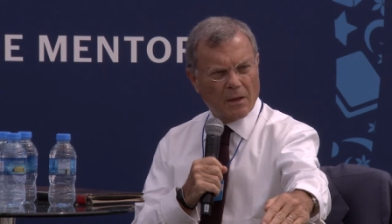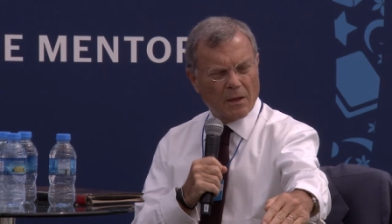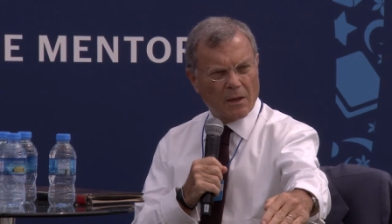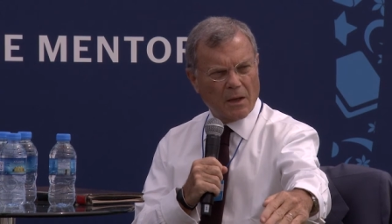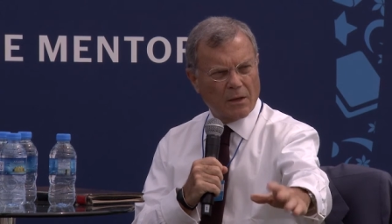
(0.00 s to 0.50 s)

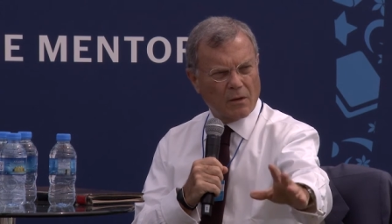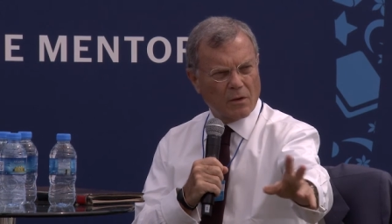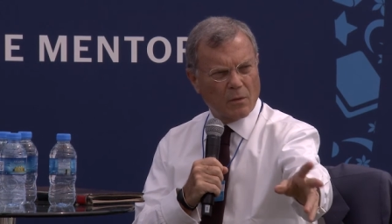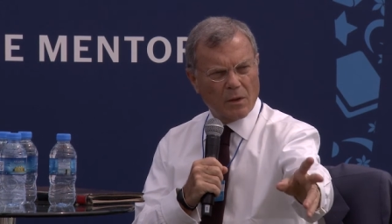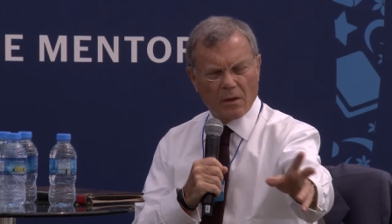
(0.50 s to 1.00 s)
And I don't
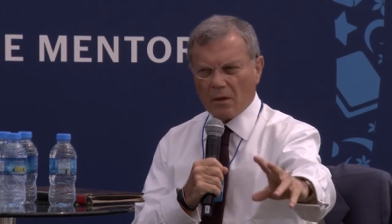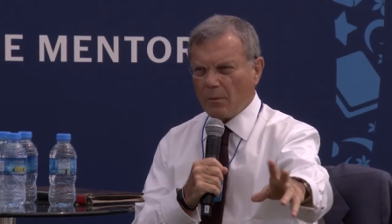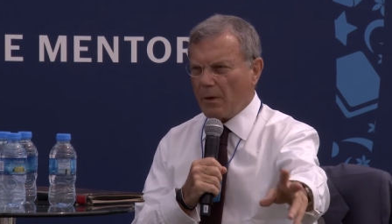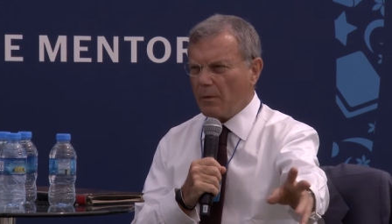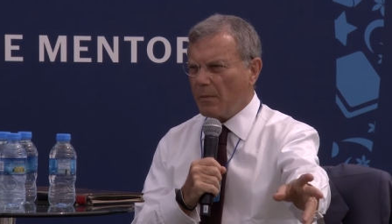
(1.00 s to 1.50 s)
know whether the
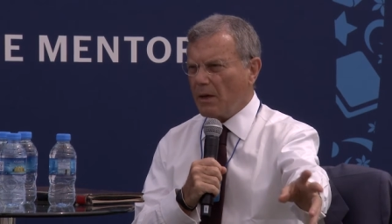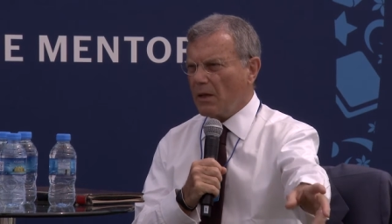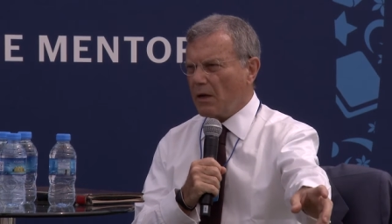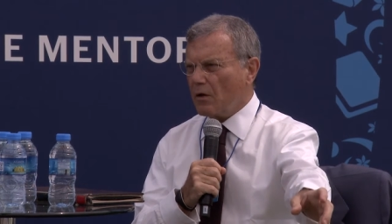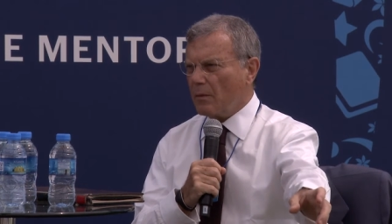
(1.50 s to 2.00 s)
Pope made
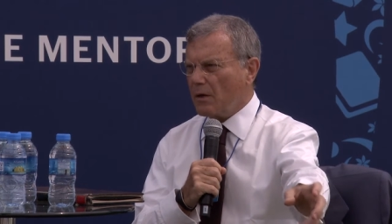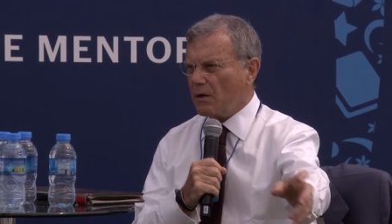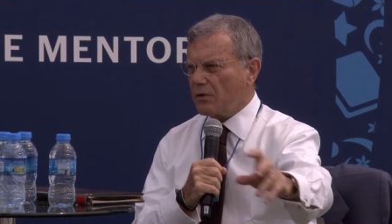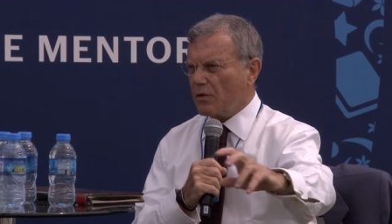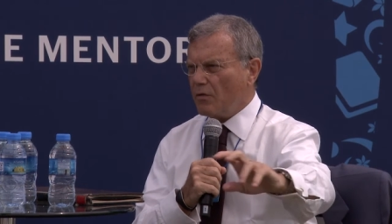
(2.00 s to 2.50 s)
that comment
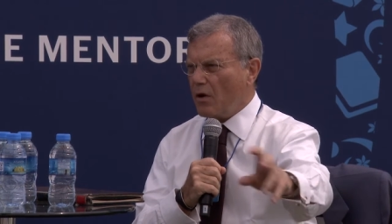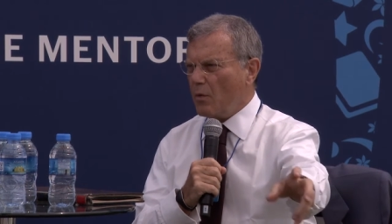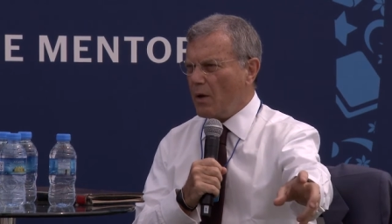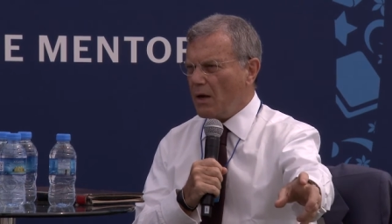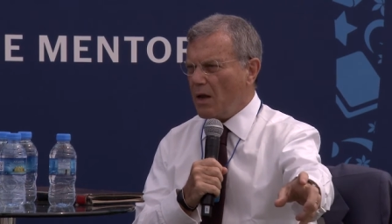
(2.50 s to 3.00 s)
as a
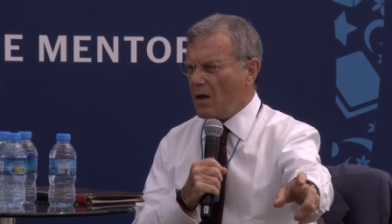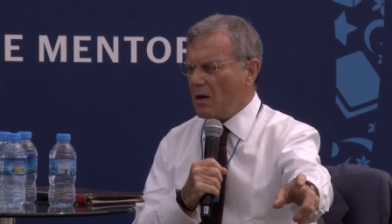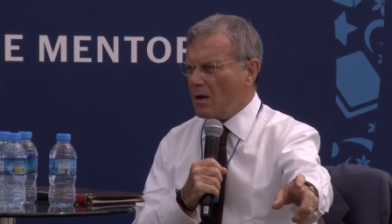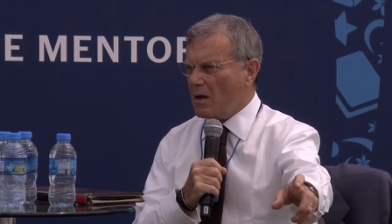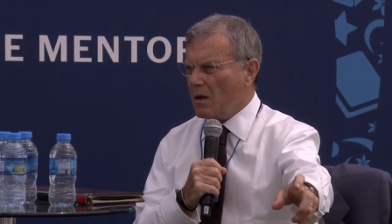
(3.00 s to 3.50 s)
throwaway line,